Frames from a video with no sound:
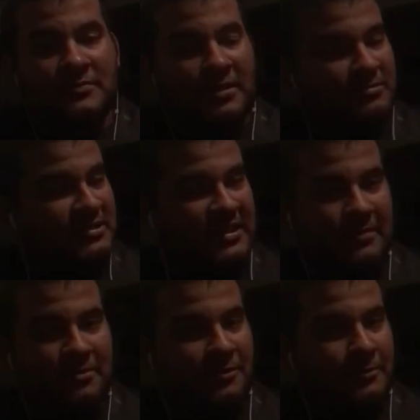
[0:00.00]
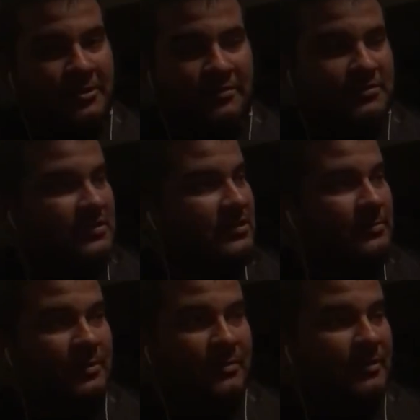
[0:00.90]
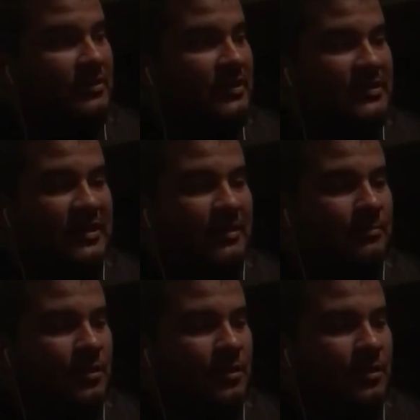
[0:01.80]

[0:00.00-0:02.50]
I'm just keeping it real. Sleep up on that top